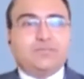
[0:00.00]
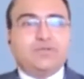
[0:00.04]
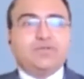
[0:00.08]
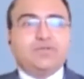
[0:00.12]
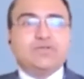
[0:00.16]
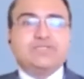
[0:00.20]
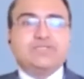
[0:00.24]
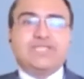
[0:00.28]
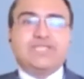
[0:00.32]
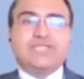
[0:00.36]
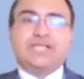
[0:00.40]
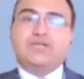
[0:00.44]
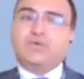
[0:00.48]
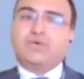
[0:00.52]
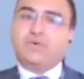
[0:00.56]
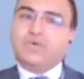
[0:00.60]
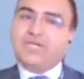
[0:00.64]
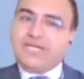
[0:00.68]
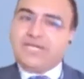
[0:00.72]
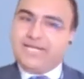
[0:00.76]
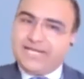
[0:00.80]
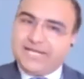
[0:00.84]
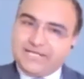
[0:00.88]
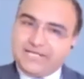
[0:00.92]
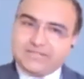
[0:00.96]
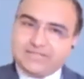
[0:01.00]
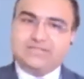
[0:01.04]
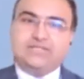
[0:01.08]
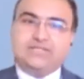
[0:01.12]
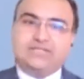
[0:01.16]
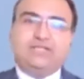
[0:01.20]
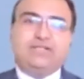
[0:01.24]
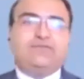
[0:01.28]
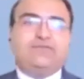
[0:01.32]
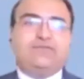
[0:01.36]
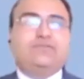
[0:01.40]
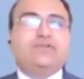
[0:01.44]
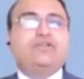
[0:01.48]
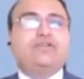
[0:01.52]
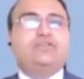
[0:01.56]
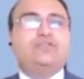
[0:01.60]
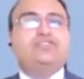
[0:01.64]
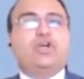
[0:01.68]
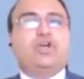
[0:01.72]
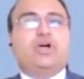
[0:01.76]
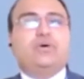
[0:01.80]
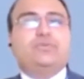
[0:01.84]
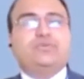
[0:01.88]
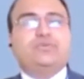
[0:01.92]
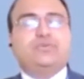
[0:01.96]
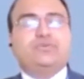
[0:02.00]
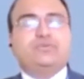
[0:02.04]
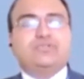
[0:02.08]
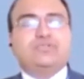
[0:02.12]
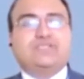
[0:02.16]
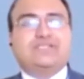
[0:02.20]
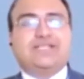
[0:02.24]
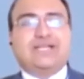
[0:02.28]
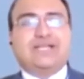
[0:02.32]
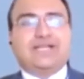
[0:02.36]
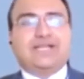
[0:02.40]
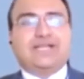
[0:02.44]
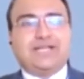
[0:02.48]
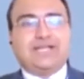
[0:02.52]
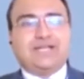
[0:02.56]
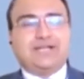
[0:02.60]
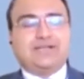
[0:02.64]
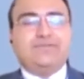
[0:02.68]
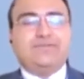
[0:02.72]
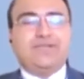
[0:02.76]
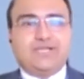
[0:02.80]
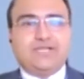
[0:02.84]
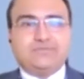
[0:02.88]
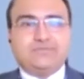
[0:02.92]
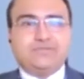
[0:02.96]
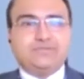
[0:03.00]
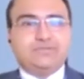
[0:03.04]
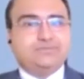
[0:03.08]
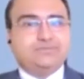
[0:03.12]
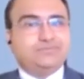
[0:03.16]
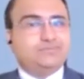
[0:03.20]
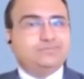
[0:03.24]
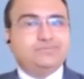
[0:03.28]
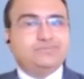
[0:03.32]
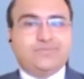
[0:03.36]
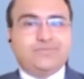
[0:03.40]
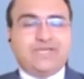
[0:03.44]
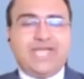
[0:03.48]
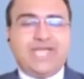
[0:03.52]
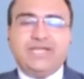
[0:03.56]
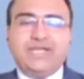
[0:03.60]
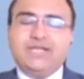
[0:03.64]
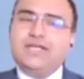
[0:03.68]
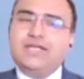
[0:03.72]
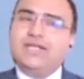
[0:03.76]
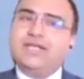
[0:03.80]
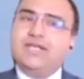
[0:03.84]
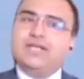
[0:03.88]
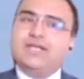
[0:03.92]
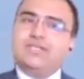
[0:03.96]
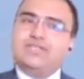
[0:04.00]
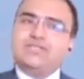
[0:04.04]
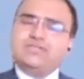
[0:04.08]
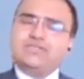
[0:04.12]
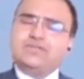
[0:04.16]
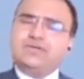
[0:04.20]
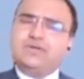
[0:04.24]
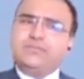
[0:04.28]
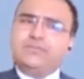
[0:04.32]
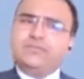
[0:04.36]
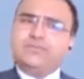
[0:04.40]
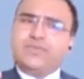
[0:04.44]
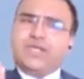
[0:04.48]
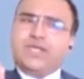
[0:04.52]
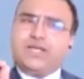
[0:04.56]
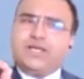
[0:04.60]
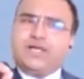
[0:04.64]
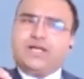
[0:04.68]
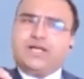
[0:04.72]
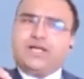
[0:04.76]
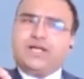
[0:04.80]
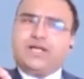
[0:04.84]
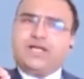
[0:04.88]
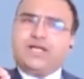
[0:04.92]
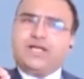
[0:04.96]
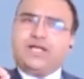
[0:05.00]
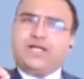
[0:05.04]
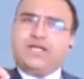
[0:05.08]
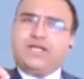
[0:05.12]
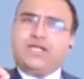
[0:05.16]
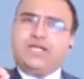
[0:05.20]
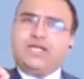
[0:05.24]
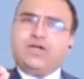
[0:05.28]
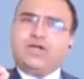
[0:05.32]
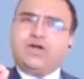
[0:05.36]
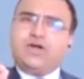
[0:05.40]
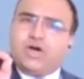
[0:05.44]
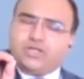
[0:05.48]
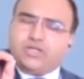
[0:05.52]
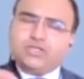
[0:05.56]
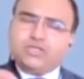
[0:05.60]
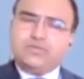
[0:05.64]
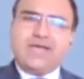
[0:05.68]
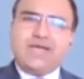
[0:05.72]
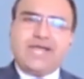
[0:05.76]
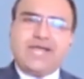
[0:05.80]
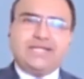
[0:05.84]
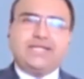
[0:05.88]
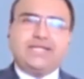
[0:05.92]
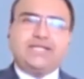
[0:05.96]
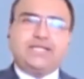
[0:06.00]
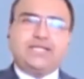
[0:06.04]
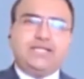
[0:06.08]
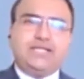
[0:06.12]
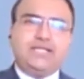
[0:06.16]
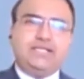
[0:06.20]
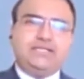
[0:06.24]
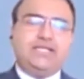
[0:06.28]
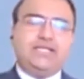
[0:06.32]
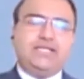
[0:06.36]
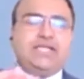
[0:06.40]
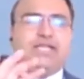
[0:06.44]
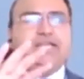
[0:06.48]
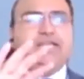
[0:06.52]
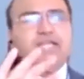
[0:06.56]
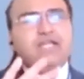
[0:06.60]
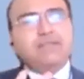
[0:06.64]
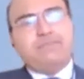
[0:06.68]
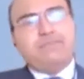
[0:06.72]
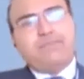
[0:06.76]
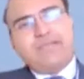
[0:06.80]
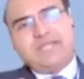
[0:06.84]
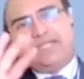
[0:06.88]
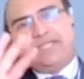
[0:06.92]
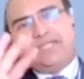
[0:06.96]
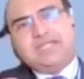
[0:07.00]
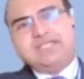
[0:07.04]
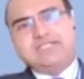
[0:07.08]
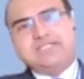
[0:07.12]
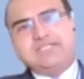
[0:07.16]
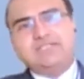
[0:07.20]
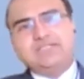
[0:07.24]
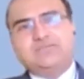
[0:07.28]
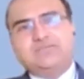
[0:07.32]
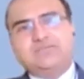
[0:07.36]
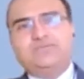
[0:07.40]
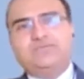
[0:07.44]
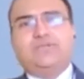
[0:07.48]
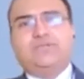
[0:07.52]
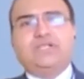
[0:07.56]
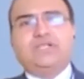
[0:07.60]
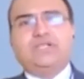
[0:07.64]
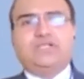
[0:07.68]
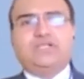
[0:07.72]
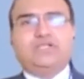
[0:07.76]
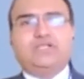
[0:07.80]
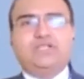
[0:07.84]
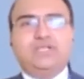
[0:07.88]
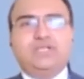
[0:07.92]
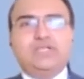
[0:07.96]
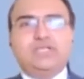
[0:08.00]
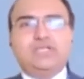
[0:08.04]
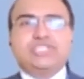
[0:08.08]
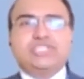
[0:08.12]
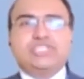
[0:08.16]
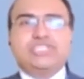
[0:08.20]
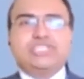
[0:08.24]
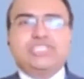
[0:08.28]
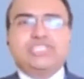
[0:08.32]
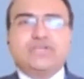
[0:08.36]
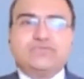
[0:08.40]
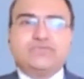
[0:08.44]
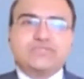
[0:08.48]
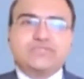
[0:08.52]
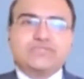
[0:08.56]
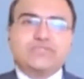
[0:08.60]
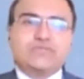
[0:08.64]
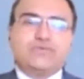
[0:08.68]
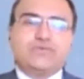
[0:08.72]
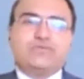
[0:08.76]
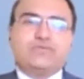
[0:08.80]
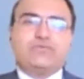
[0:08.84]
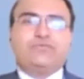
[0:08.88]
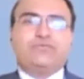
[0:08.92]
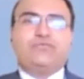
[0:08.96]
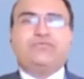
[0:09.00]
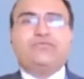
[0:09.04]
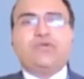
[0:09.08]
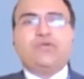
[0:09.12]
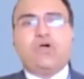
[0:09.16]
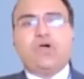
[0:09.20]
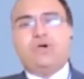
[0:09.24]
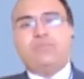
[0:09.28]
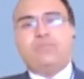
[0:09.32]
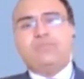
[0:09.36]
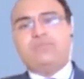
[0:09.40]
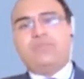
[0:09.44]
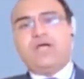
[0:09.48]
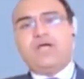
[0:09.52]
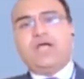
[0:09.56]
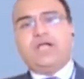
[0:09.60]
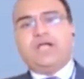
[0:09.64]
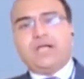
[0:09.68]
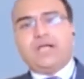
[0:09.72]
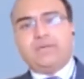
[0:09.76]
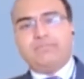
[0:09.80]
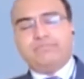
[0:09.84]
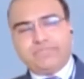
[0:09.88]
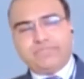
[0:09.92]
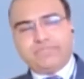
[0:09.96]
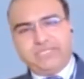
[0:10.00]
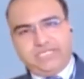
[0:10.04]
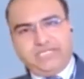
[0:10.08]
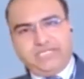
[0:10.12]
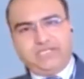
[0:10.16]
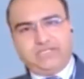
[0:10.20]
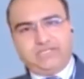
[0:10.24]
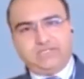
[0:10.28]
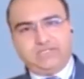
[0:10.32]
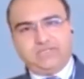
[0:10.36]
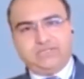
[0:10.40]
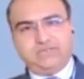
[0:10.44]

because they collate different job roles that are available. Right? So automatically, the independence of work shifts from a company